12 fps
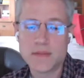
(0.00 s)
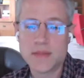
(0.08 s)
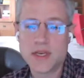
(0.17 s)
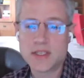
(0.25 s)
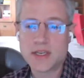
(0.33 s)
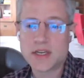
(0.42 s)

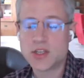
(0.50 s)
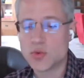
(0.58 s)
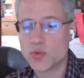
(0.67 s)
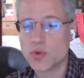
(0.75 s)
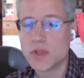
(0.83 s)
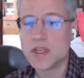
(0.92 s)
It's actually
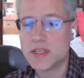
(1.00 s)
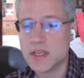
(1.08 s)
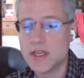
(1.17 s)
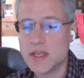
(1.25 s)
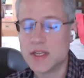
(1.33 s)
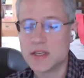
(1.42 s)
a really
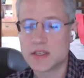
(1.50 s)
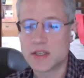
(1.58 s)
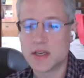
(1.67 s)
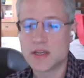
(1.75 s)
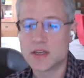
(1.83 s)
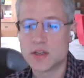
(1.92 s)
tedious
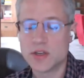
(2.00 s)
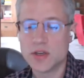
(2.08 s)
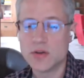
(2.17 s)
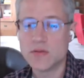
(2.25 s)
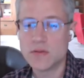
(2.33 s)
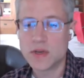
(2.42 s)
thing to do.